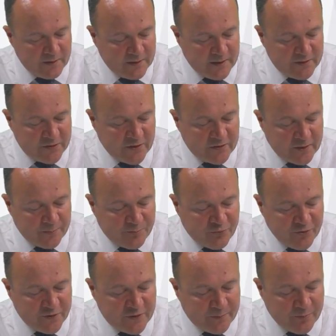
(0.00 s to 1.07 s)
In terms of the
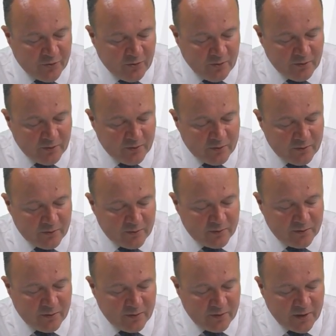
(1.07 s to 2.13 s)
principal,
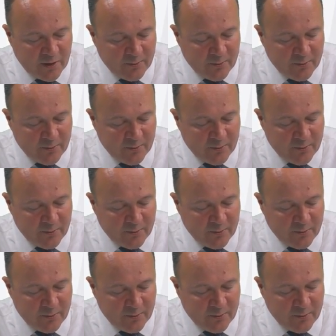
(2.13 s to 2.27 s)
okay,